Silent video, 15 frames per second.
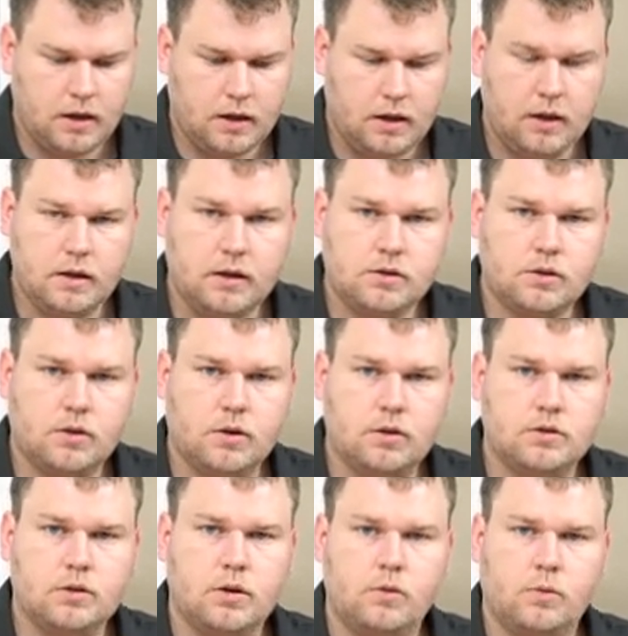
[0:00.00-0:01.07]
In this
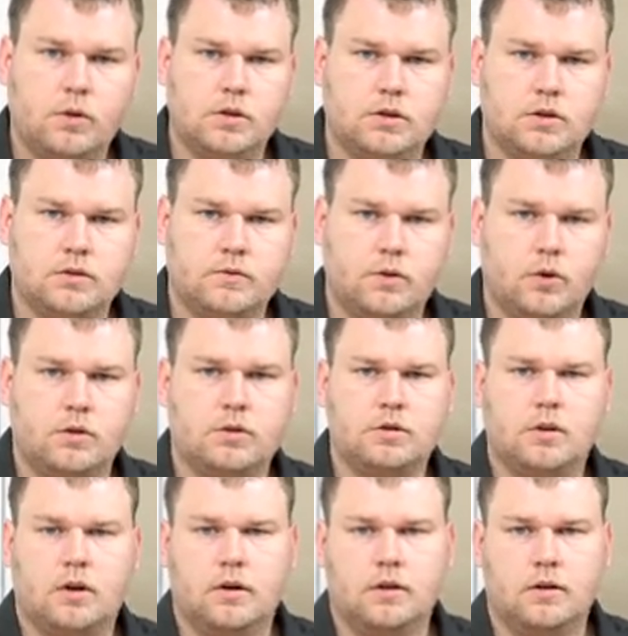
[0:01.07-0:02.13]
course, we'll just focus
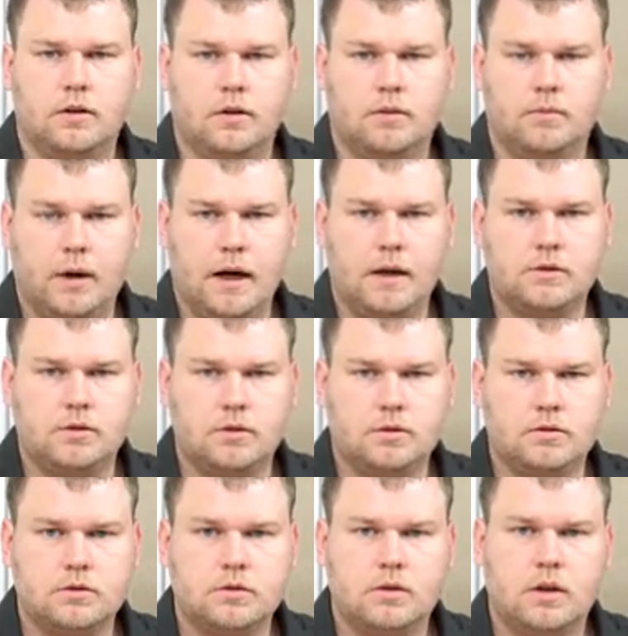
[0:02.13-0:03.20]
on the
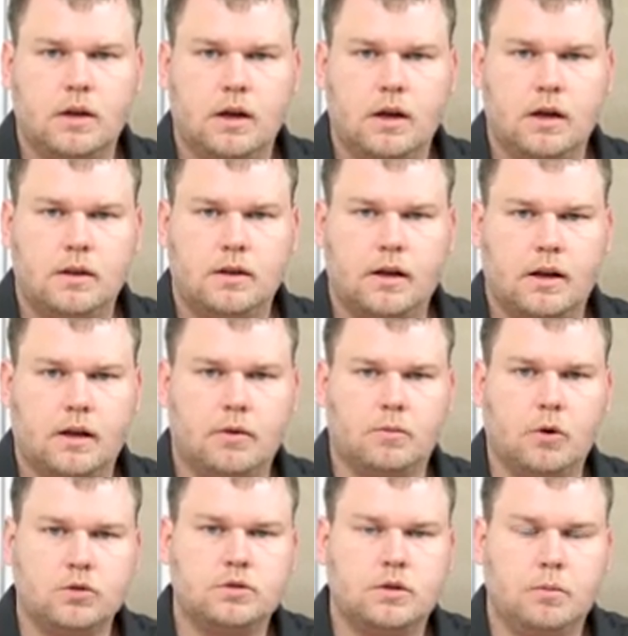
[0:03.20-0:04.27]
milestones that are the
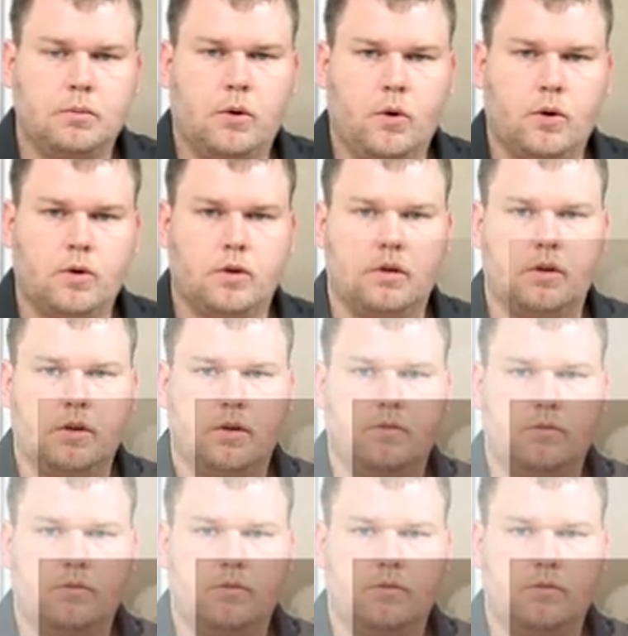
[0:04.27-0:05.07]
most important.